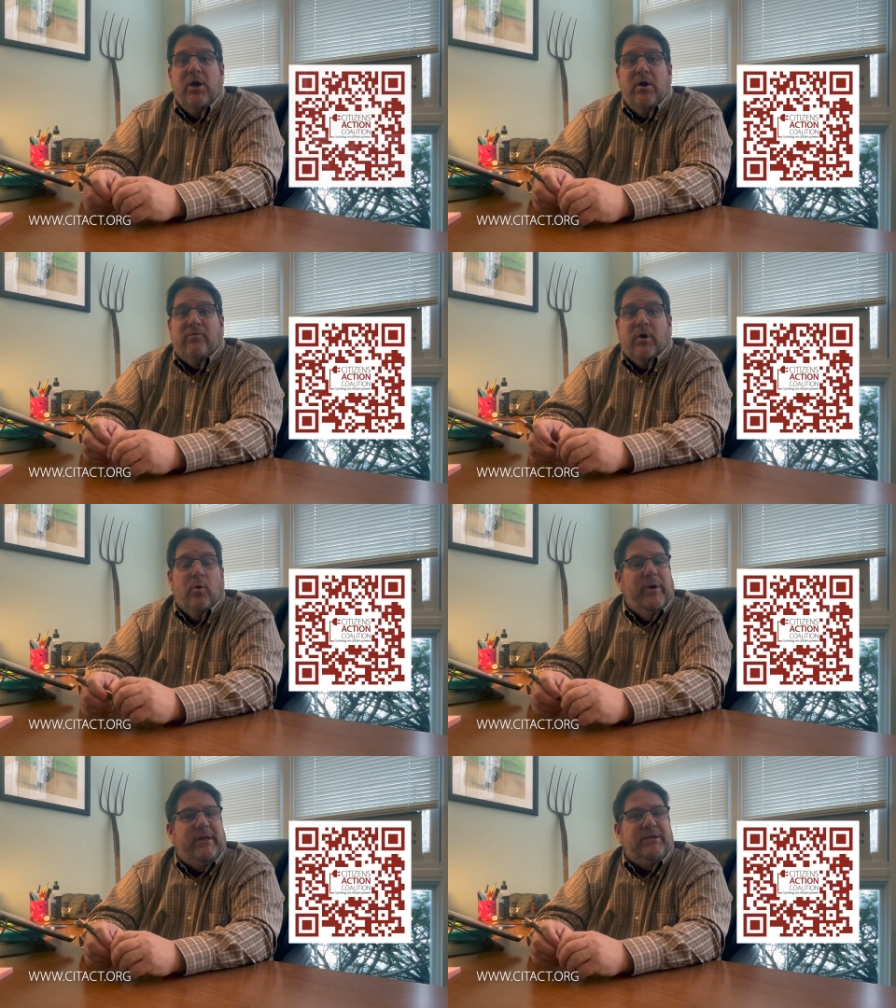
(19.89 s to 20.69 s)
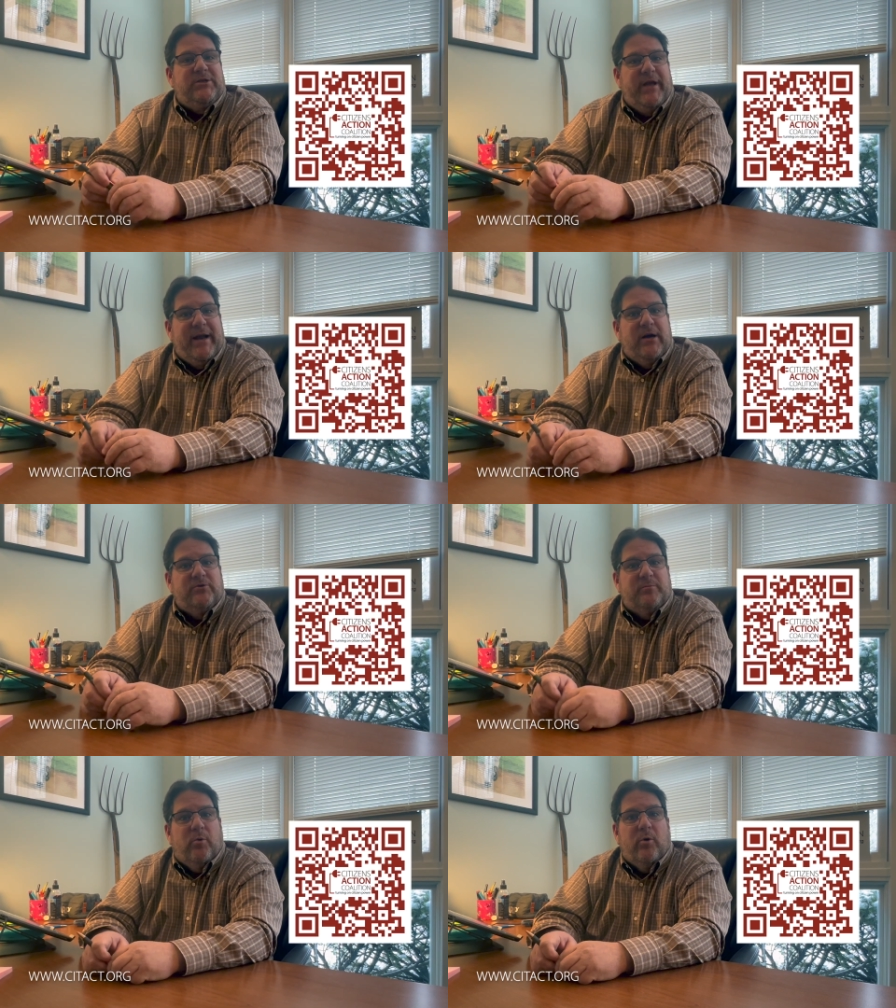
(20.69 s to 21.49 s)
for our weekly
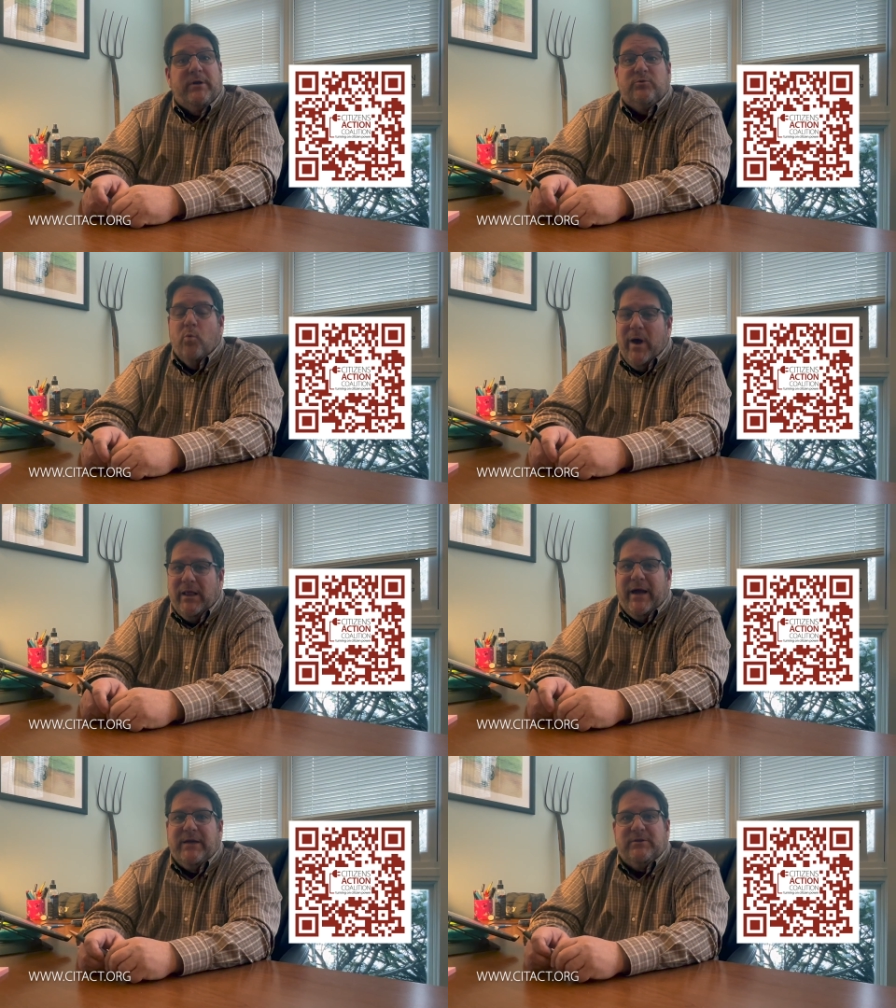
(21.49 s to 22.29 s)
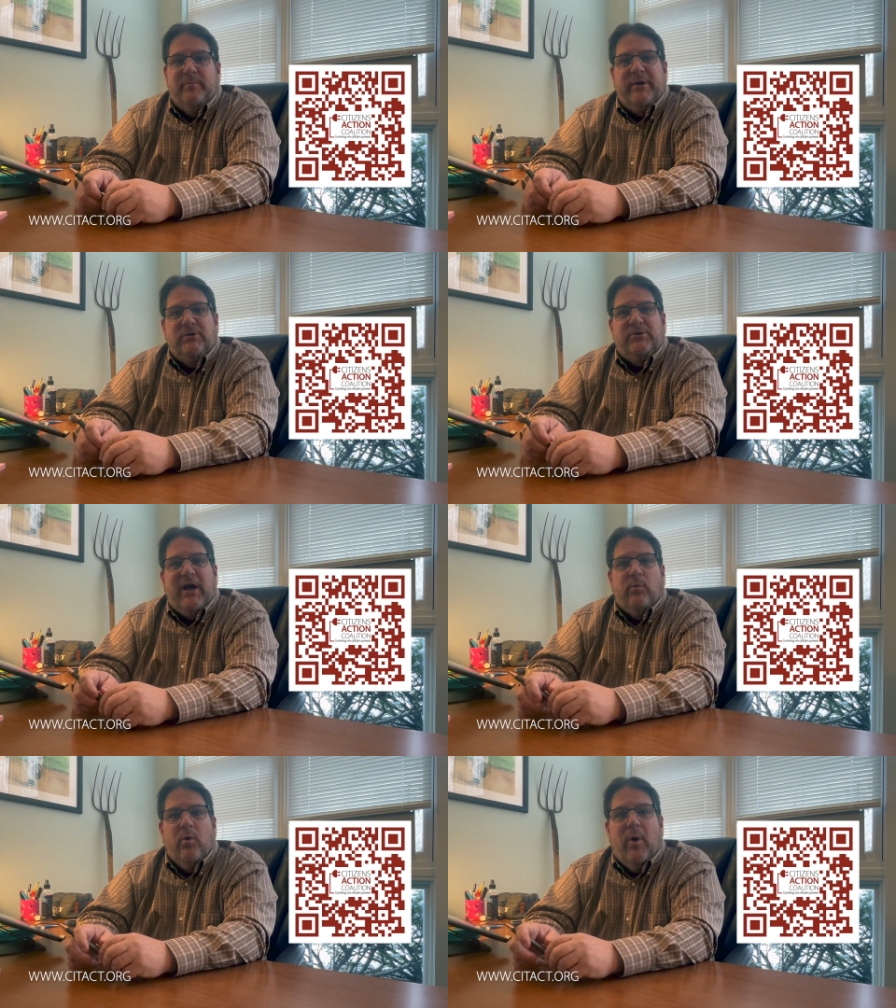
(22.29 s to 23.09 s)
Statehouse Report, as well as the bills
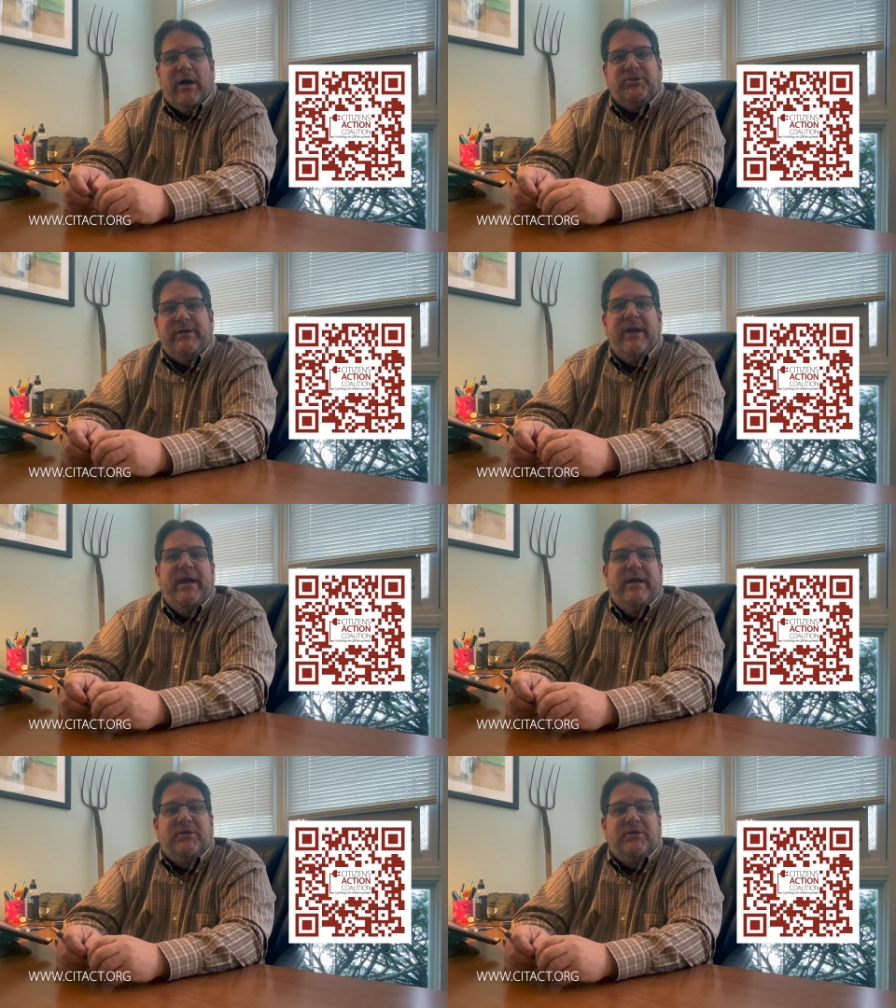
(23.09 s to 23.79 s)
that we're watching.